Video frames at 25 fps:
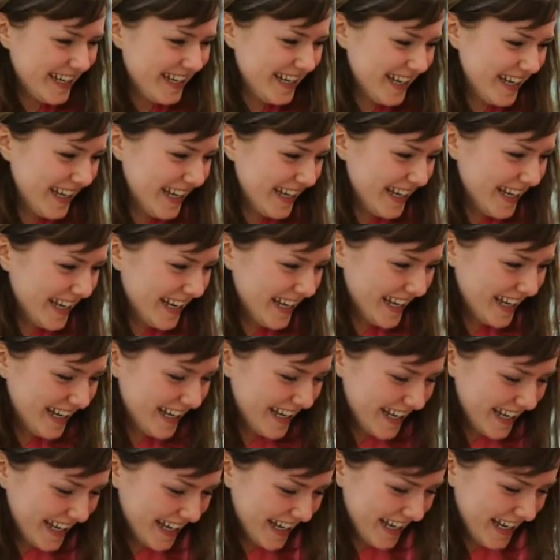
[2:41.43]

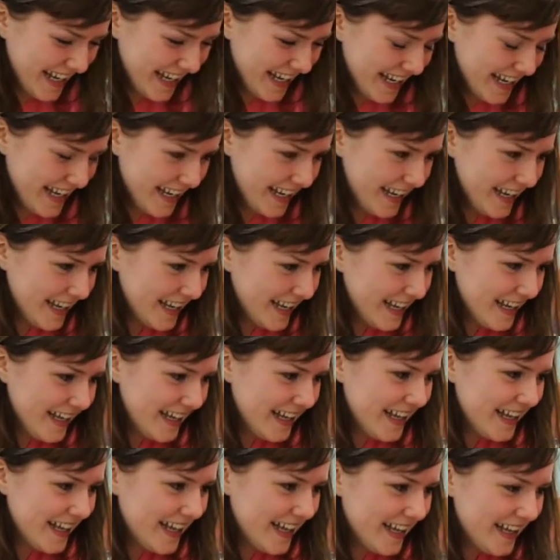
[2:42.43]

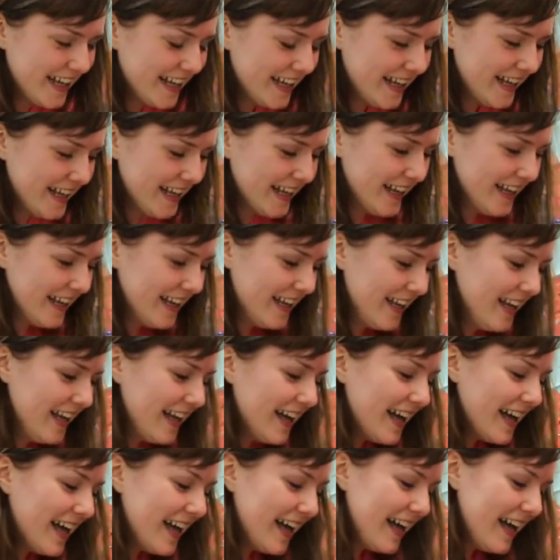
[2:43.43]

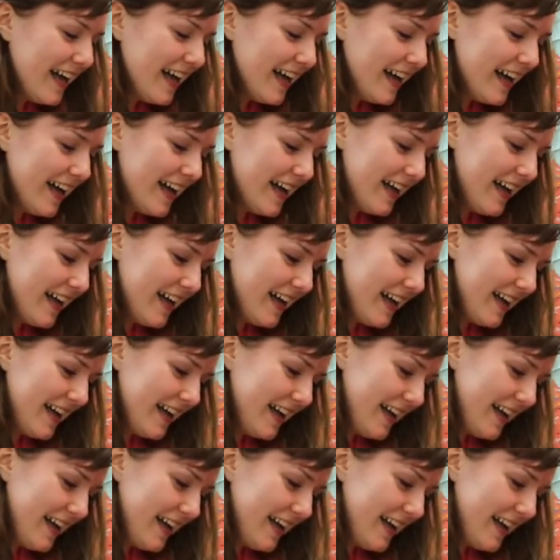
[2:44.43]
No words are spoken by the person on screen.